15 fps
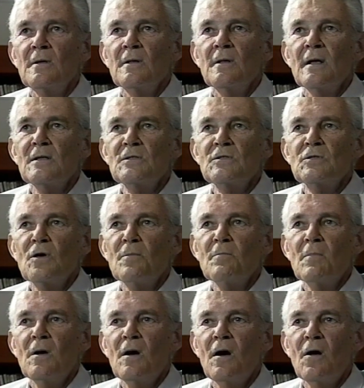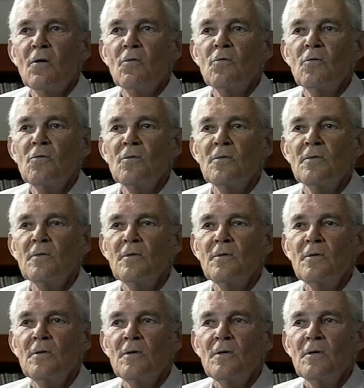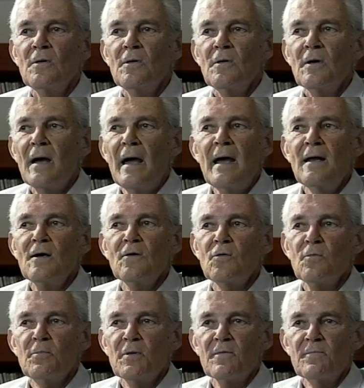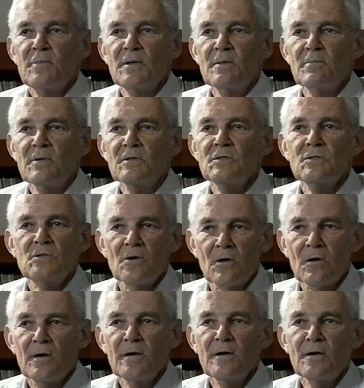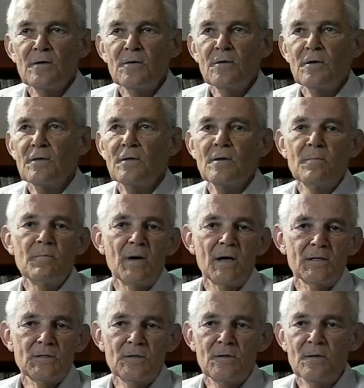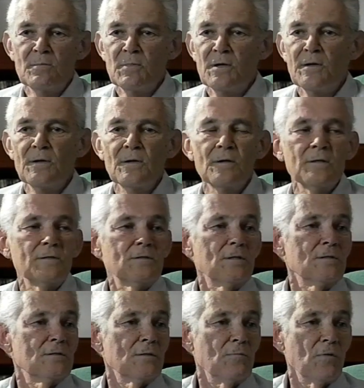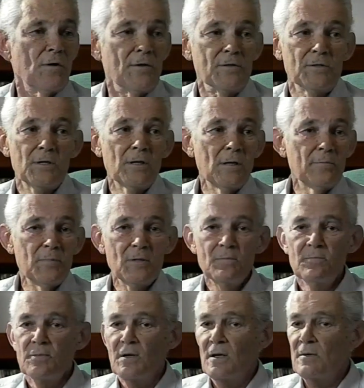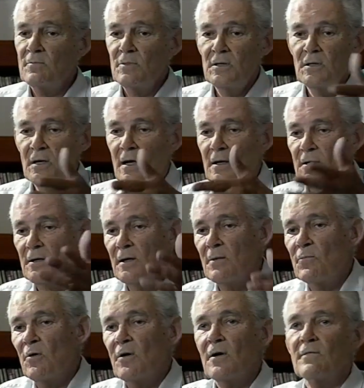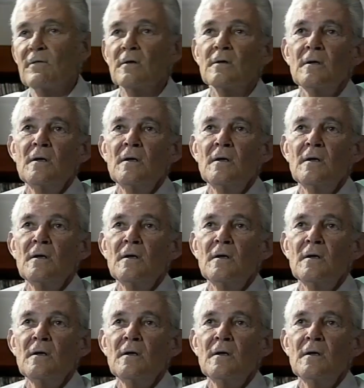that somehow any group of people struggling and doing their best in the political system, whether J L P, P N P, N D M, wherever,